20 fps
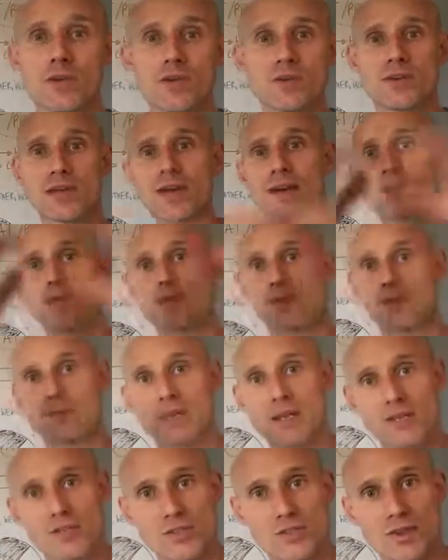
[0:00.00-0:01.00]
note down your
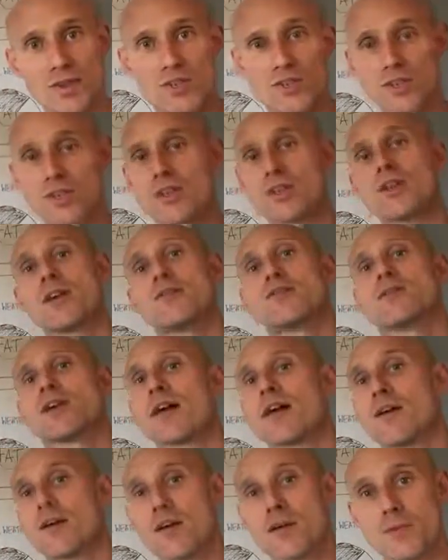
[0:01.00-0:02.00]
menstruation, note
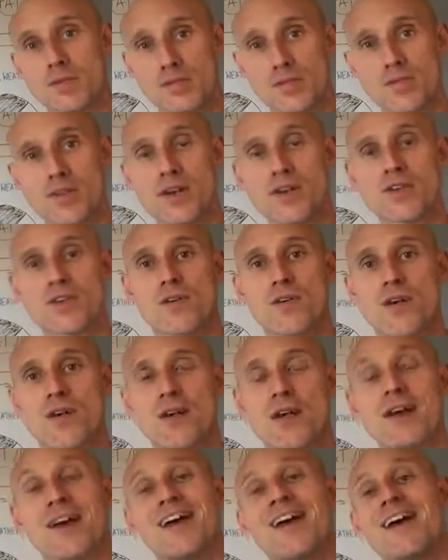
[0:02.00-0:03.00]
down how much stress you're
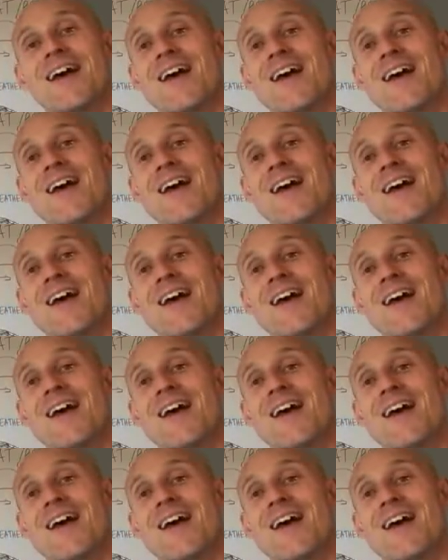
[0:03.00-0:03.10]
under.